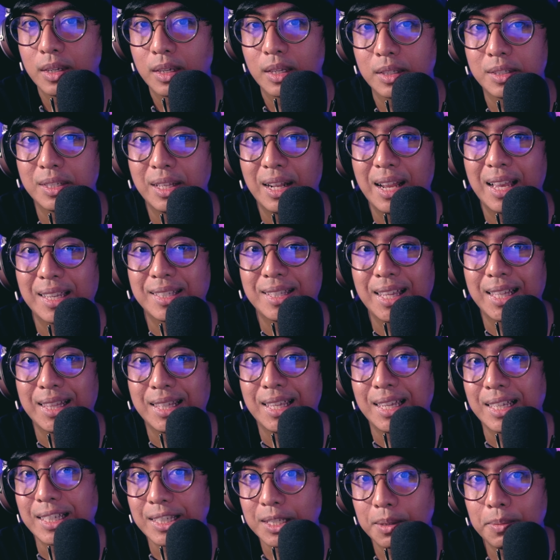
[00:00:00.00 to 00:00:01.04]
It still has that
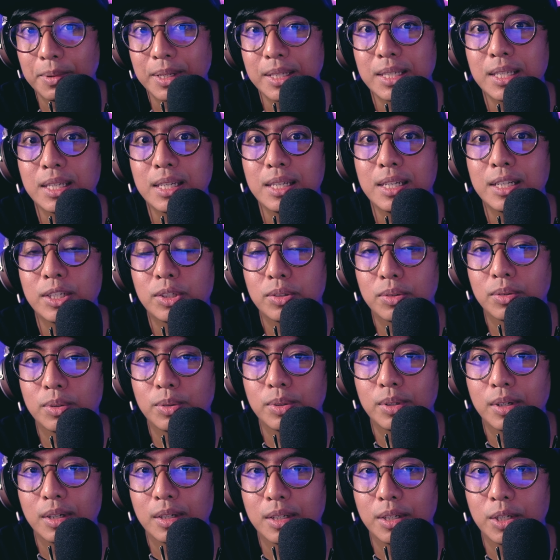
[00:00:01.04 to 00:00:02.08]
intimacy
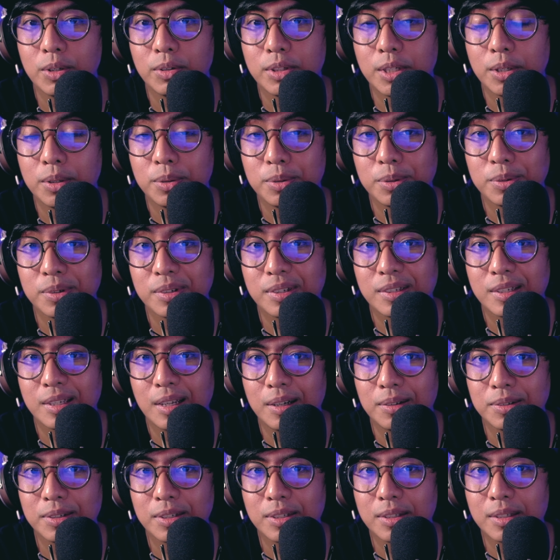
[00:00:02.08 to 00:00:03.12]
to the whole
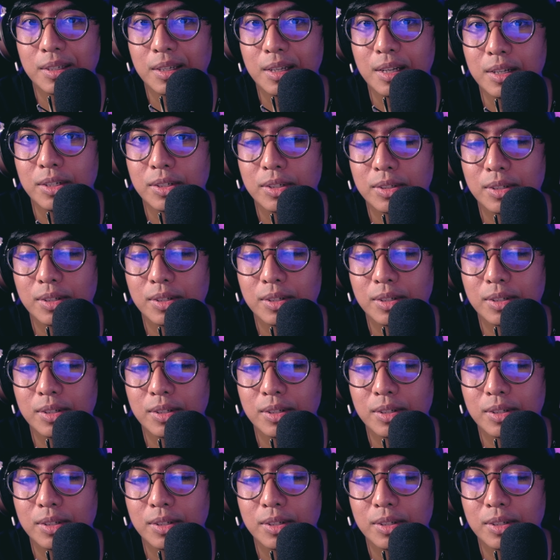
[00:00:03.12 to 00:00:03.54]
sound stage.